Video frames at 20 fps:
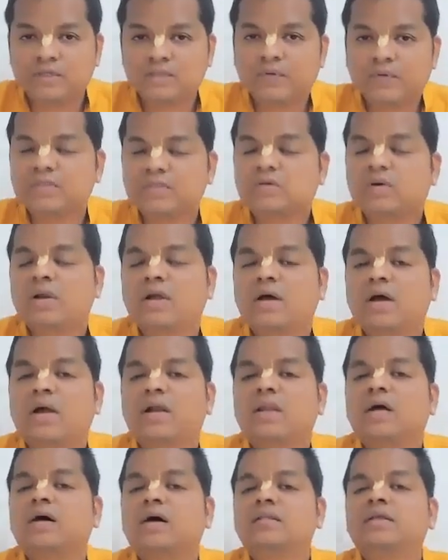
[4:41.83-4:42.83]
That's why it's called
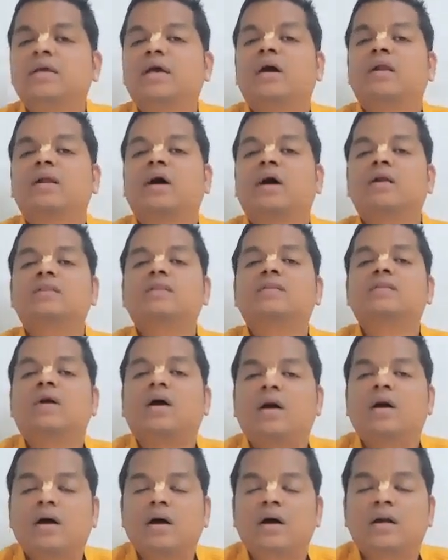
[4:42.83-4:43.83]
Anadi and
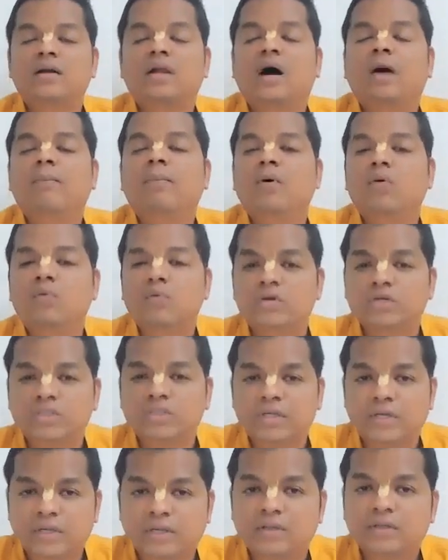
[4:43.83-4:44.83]
Anantaha and
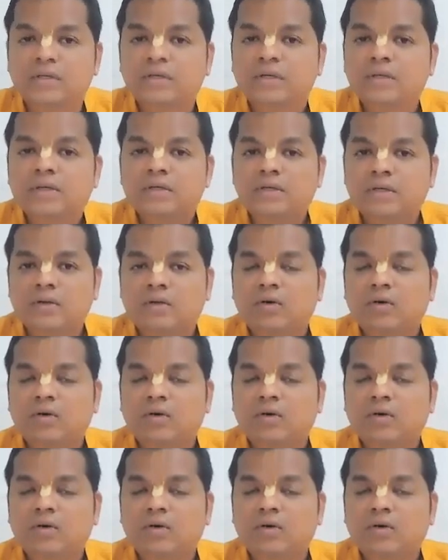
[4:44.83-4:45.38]
Apaurishaya,